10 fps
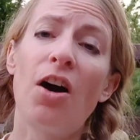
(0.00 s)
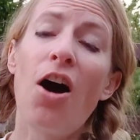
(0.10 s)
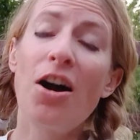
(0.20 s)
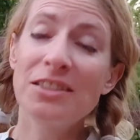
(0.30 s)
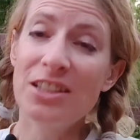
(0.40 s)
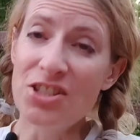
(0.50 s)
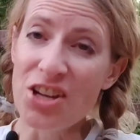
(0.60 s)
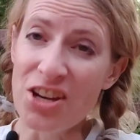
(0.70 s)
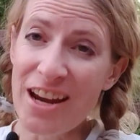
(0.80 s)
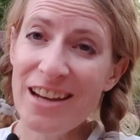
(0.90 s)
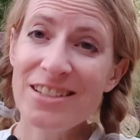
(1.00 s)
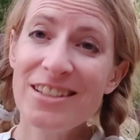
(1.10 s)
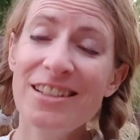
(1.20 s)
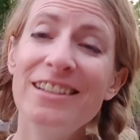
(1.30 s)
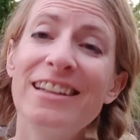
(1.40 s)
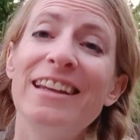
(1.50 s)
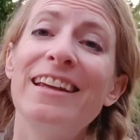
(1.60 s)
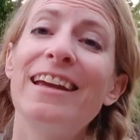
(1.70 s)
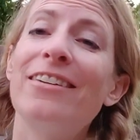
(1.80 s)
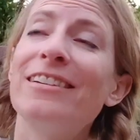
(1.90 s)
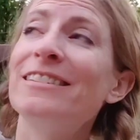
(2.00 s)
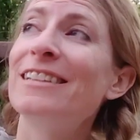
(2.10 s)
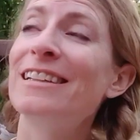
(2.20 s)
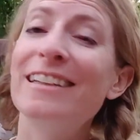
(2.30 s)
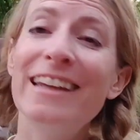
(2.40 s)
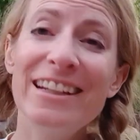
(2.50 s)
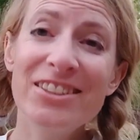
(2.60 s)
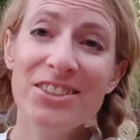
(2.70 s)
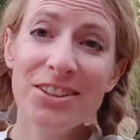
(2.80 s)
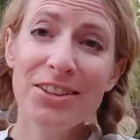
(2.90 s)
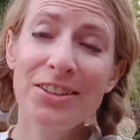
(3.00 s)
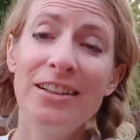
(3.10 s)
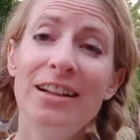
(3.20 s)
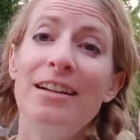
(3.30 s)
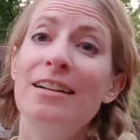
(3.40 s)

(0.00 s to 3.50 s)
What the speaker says: the oxygenation, getting out into nature,